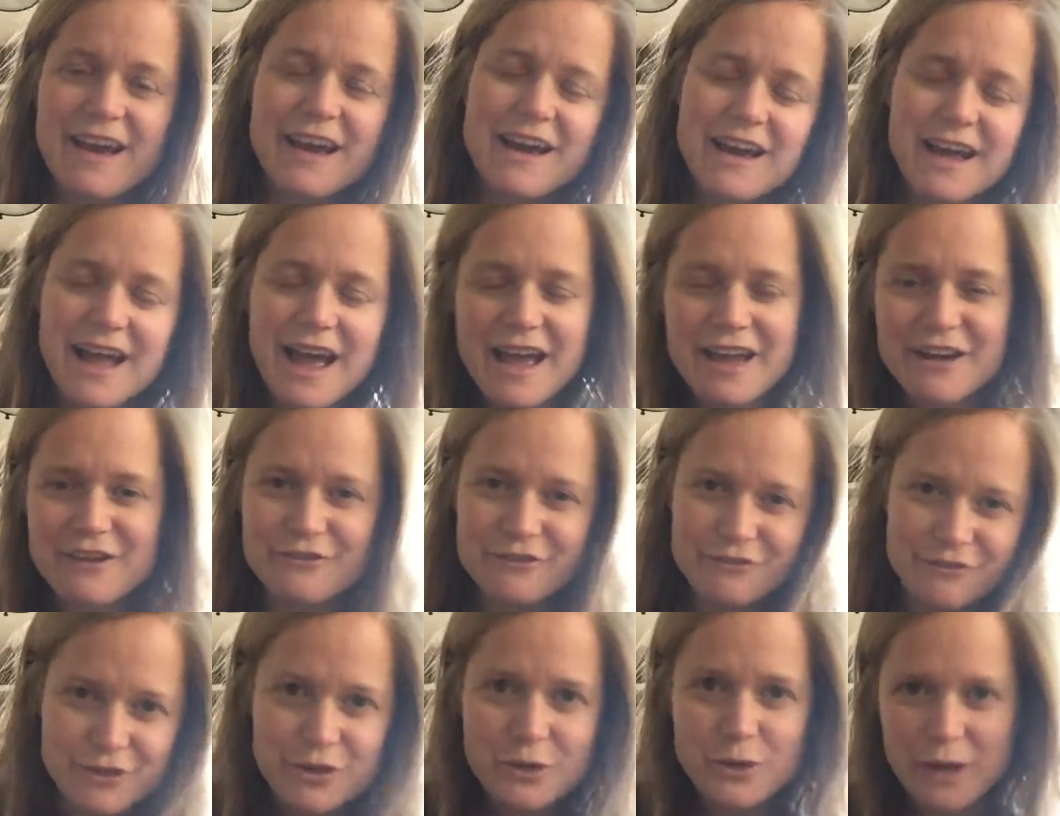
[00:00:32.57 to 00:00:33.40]
A kind
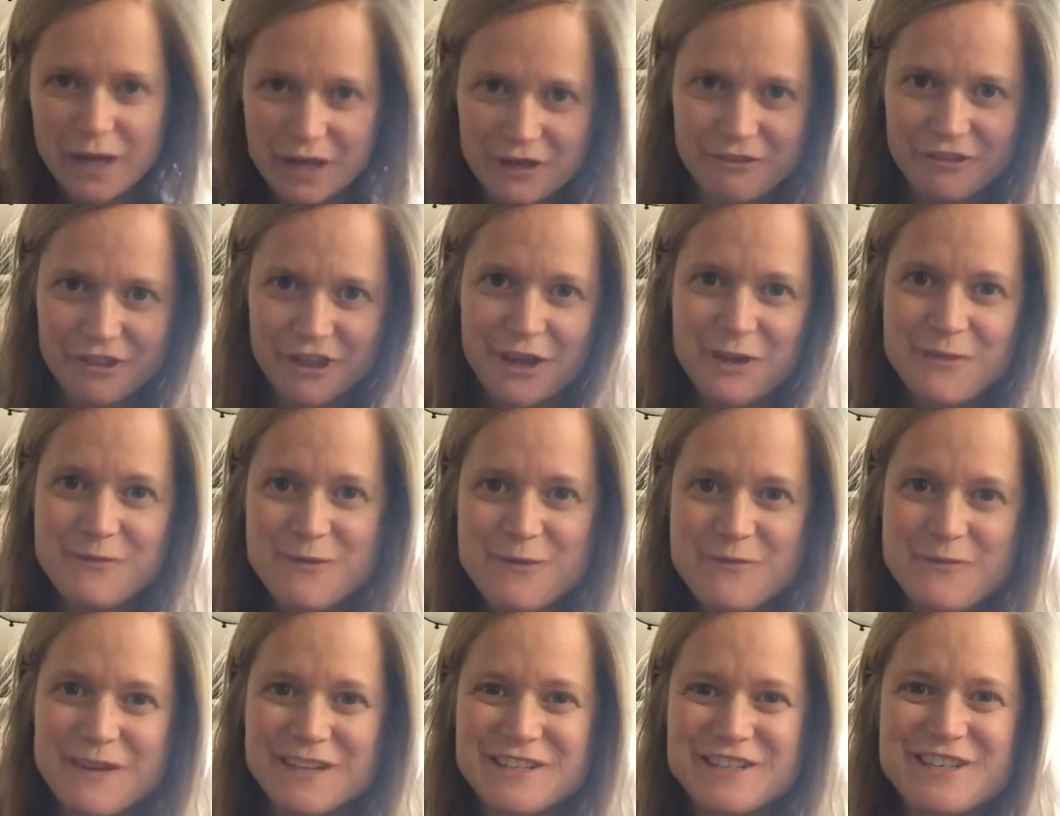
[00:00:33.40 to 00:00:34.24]
of quick
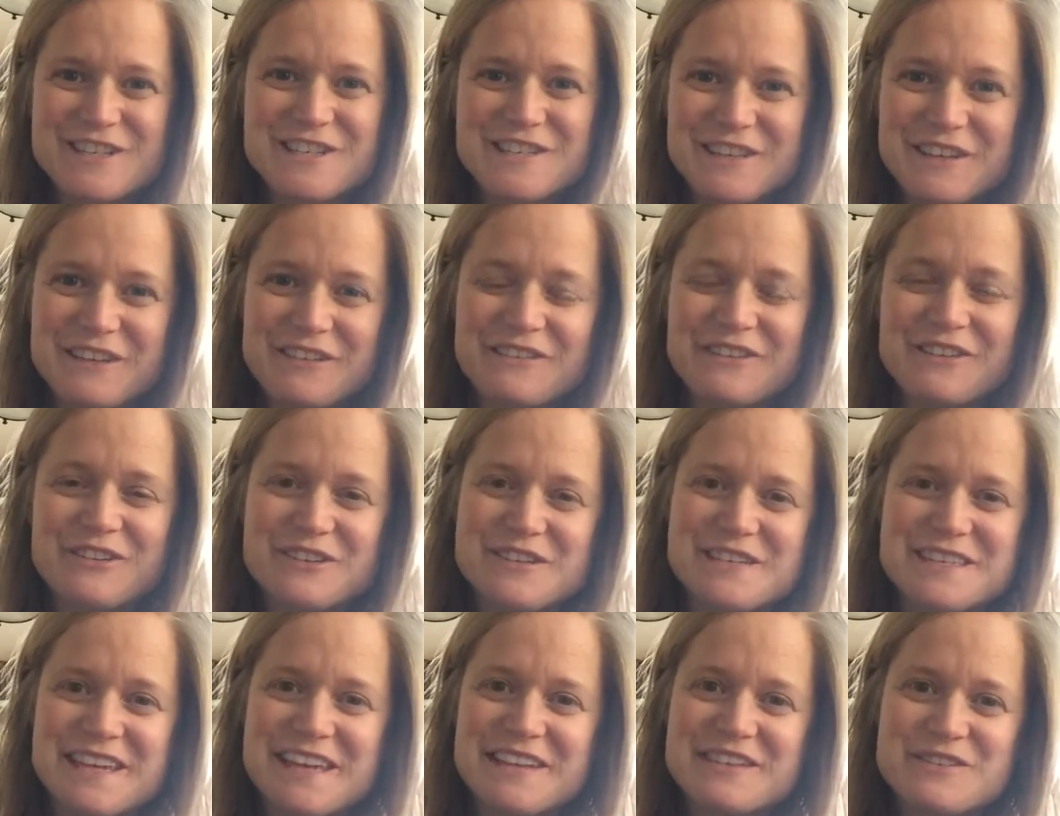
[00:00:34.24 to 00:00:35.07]
flip, but just to give you
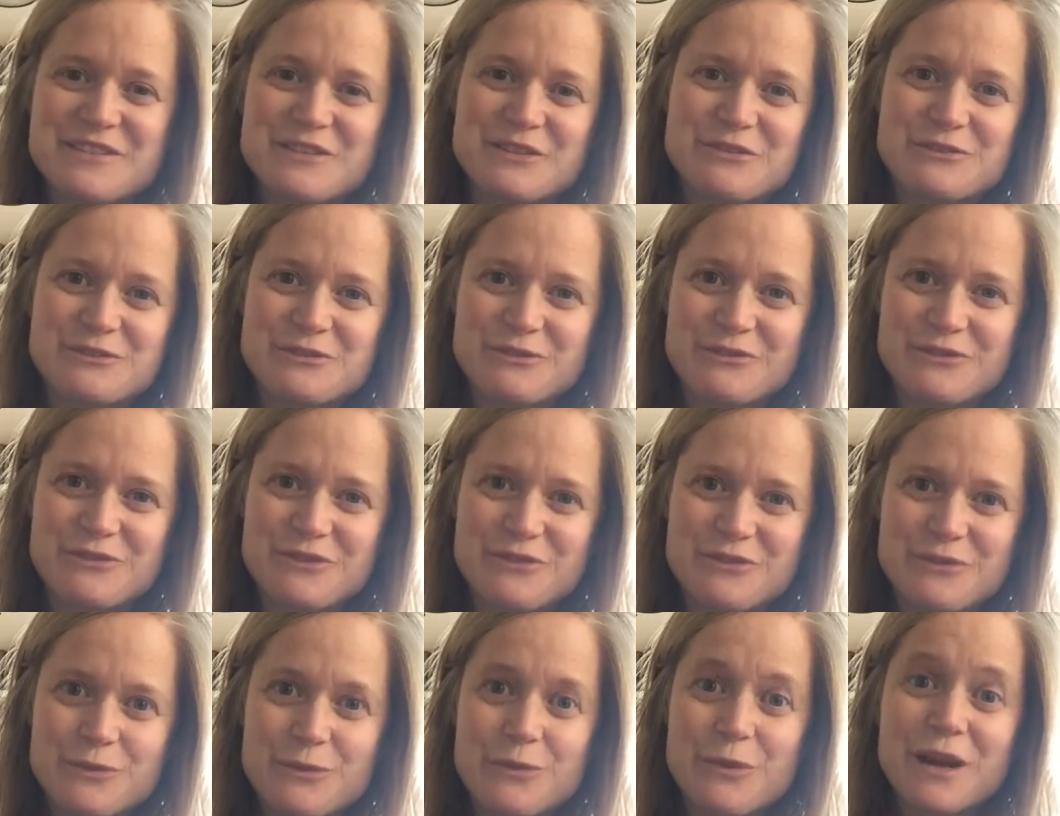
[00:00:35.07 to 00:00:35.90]
a sense of
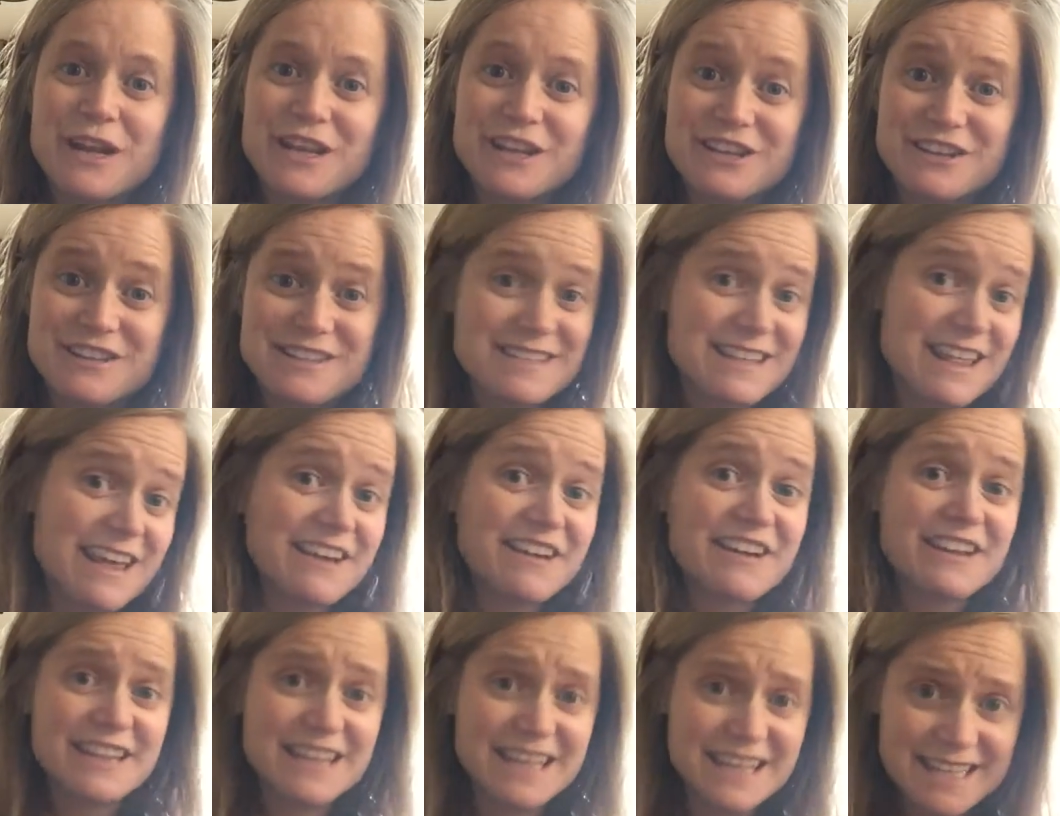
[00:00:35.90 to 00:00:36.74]
what it looks
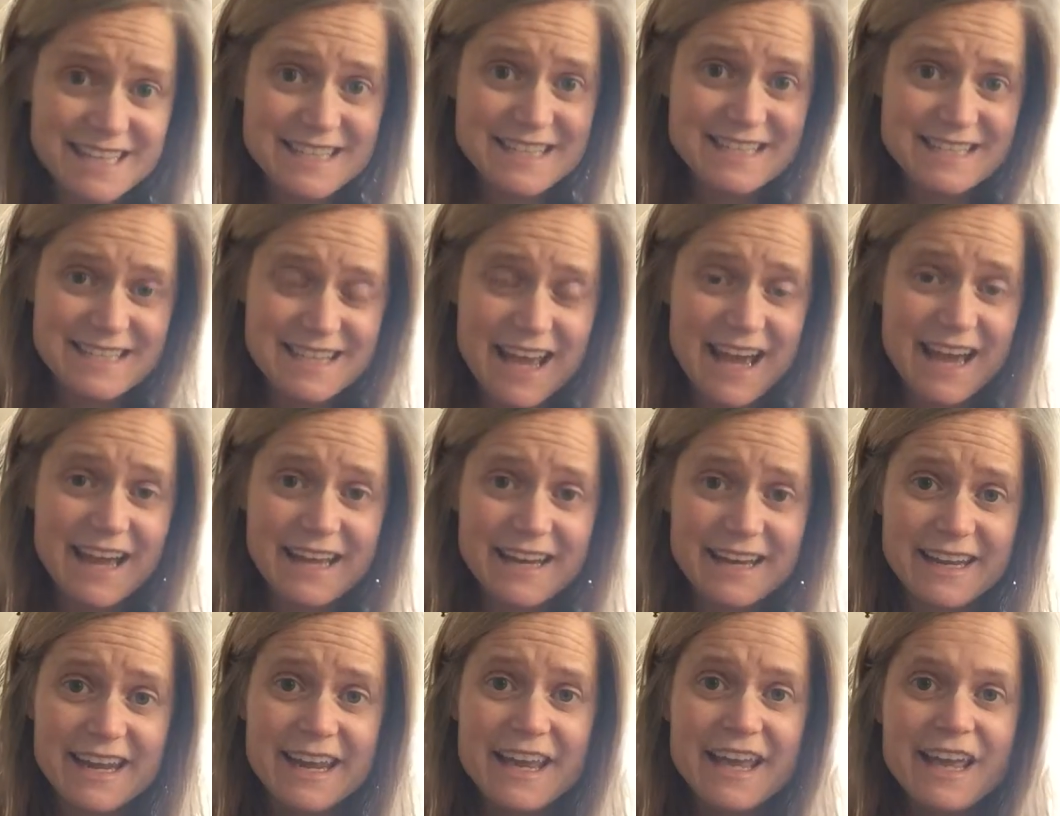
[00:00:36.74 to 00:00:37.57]
like on the
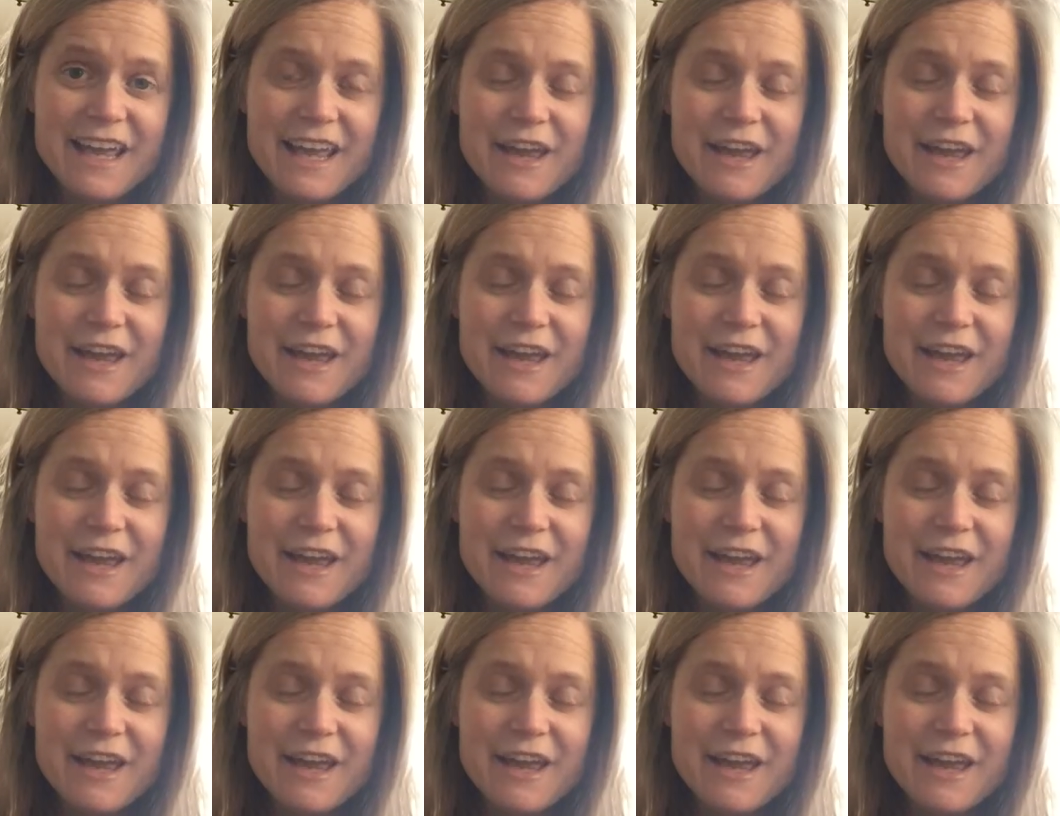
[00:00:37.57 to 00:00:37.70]
inside.